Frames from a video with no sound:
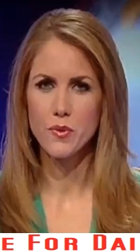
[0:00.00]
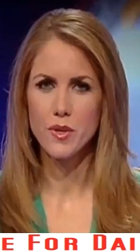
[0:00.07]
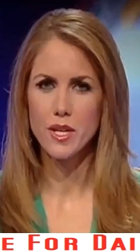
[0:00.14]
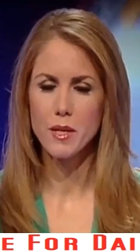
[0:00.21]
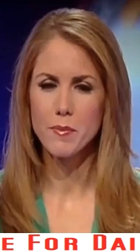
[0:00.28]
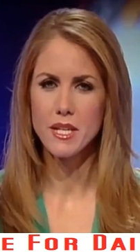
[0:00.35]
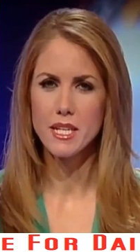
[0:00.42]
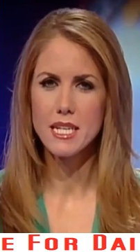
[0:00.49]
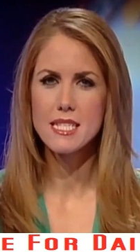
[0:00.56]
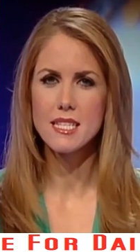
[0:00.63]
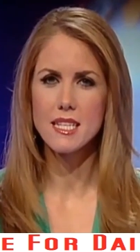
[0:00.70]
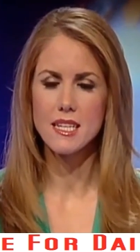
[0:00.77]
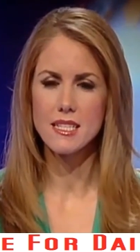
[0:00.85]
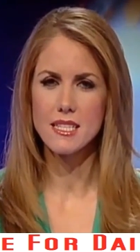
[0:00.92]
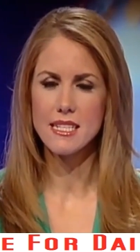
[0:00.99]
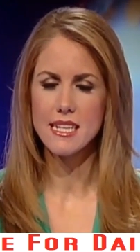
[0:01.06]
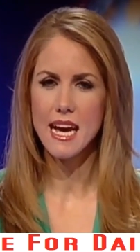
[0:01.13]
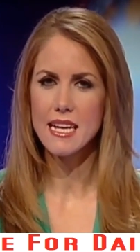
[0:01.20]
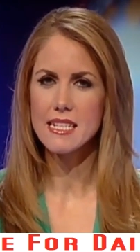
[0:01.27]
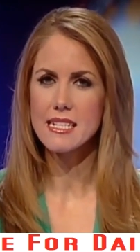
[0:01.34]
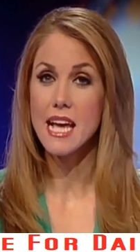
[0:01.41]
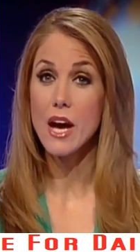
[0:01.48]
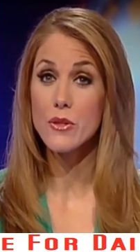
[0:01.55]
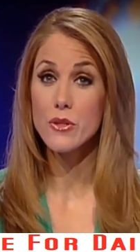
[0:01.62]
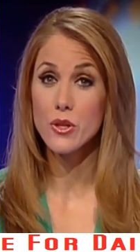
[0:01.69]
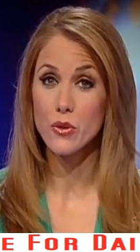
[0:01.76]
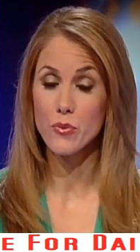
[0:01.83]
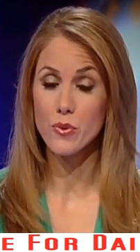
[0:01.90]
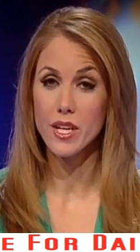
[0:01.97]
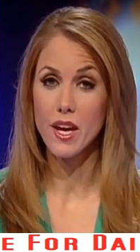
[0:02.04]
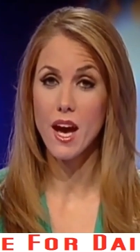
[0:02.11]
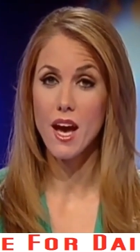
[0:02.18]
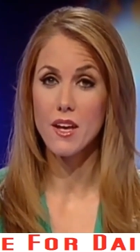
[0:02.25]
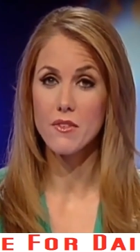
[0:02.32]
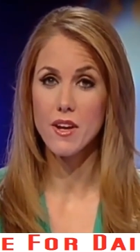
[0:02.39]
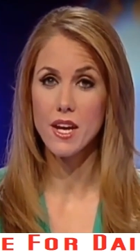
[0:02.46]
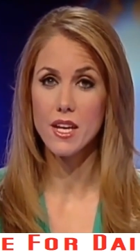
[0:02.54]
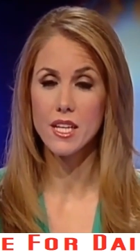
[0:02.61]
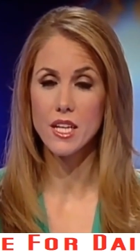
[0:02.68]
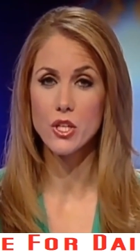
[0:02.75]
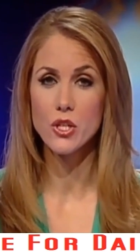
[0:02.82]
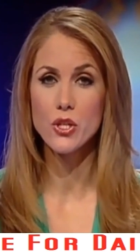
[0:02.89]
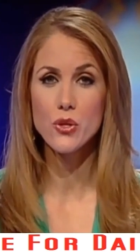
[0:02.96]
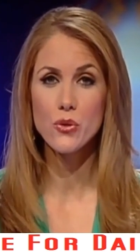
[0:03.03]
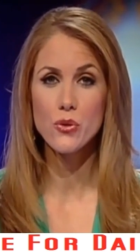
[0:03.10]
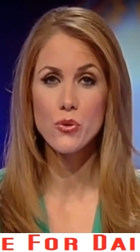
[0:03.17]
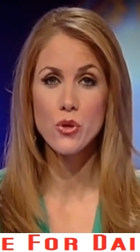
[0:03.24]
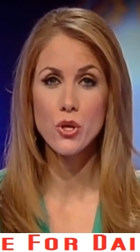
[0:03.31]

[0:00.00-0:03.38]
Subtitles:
Korean Peninsula today. South Korea unveiling new